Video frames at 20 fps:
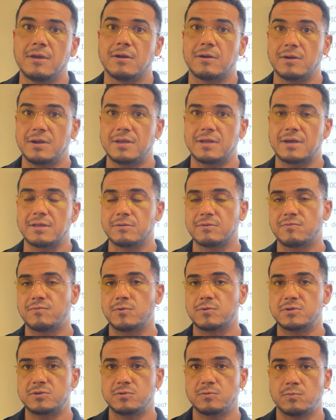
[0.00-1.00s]
All right, I look
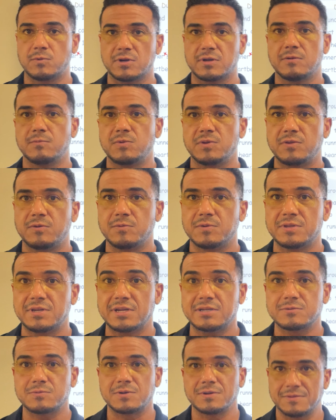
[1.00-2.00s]
forward to working with you in the
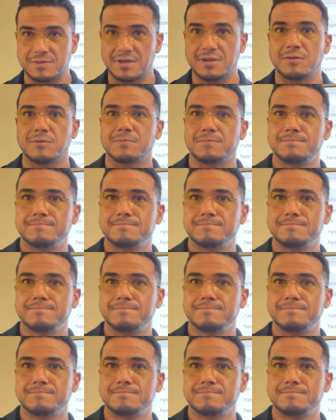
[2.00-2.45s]
next one. Thank you.